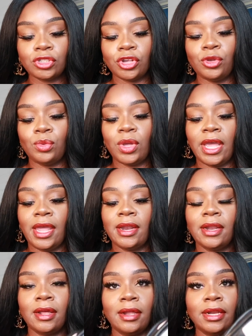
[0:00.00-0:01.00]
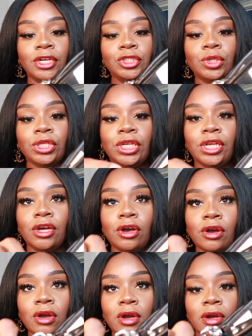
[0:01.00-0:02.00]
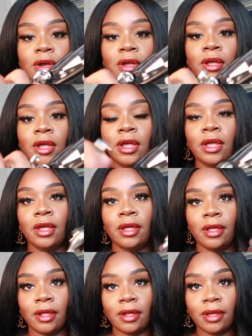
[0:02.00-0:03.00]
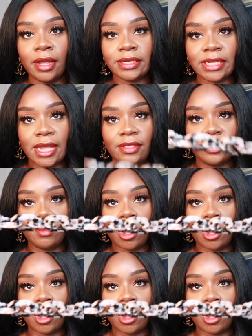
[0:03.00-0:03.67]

So you can literally hook and take them